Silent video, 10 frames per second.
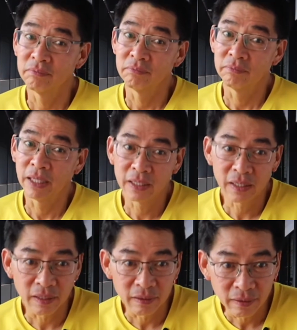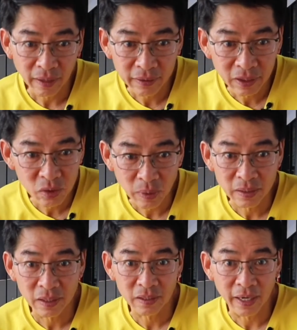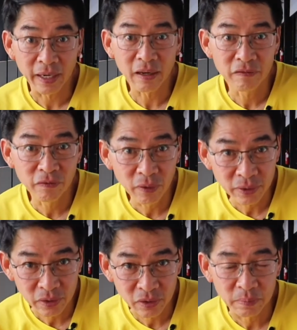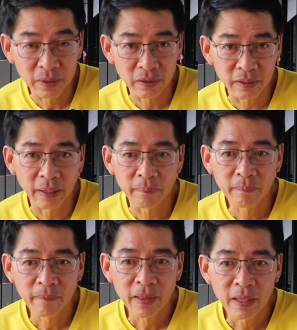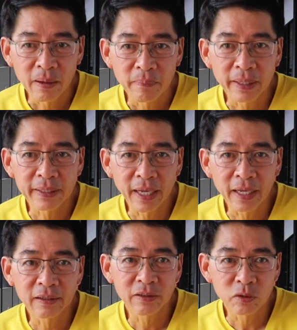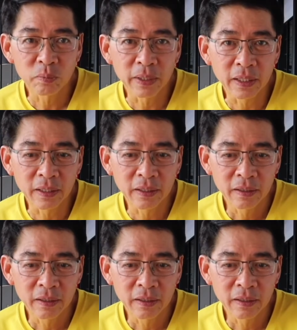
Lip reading: medical ethics wise says, I can't force a treatment on them. But then to be